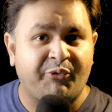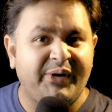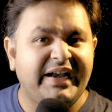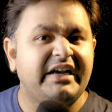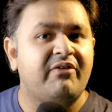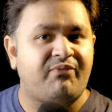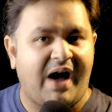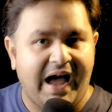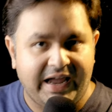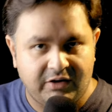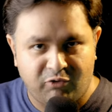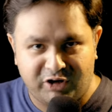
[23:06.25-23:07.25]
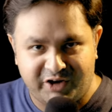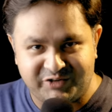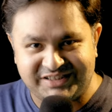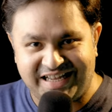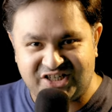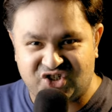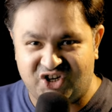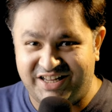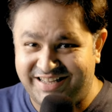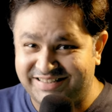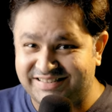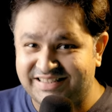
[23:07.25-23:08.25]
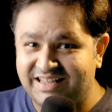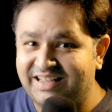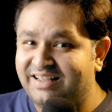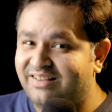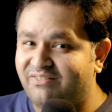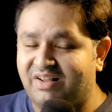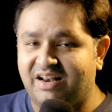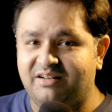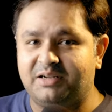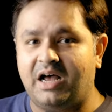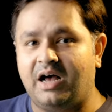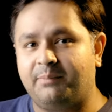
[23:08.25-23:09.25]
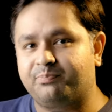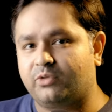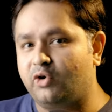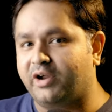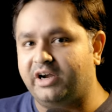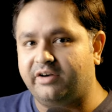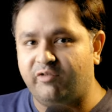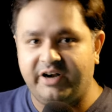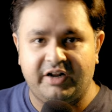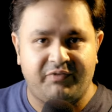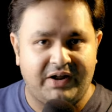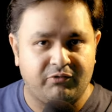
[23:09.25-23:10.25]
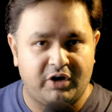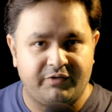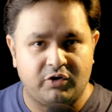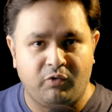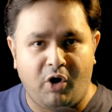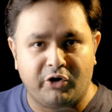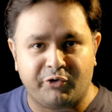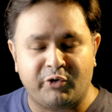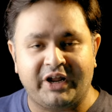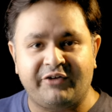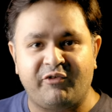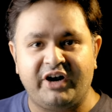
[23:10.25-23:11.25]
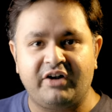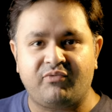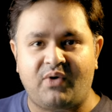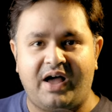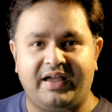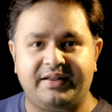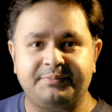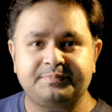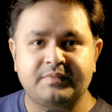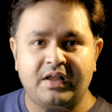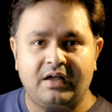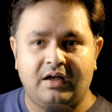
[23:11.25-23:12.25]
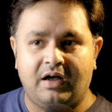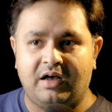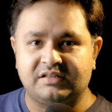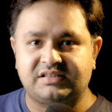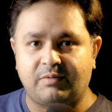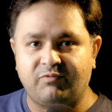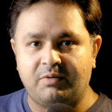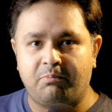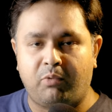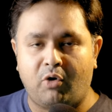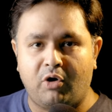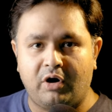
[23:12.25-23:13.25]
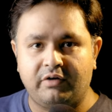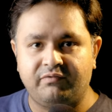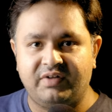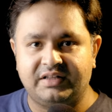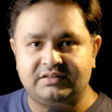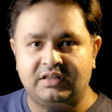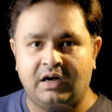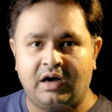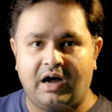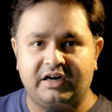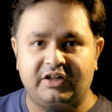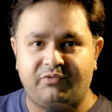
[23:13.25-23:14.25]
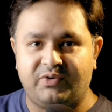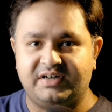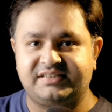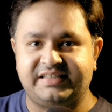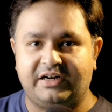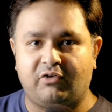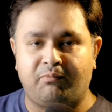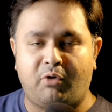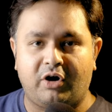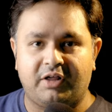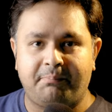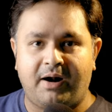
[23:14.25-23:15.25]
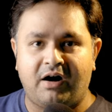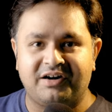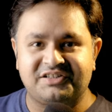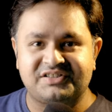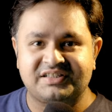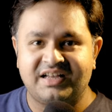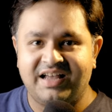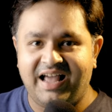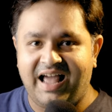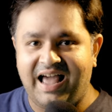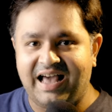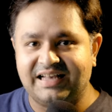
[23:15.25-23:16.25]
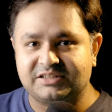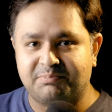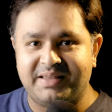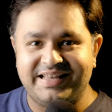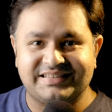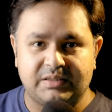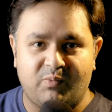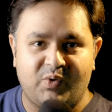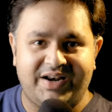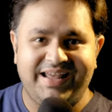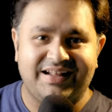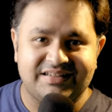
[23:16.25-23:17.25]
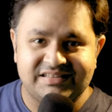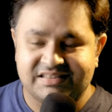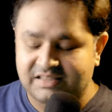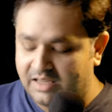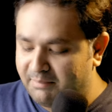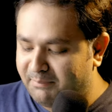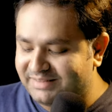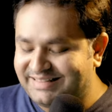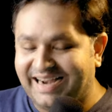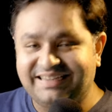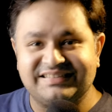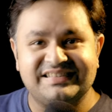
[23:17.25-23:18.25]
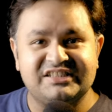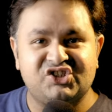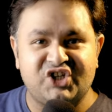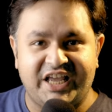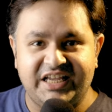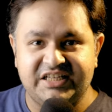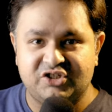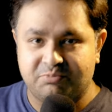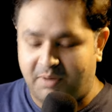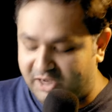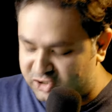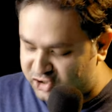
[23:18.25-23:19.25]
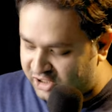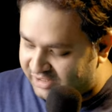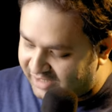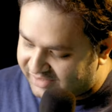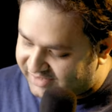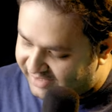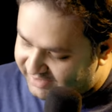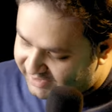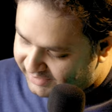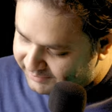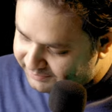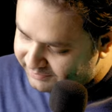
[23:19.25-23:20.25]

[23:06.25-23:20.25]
redefine what a recession is well, um, you can redefine whatever you want. You can redefine uh, someone born with uh, a different set of body parts as being someone else, but that doesn't change much, does it?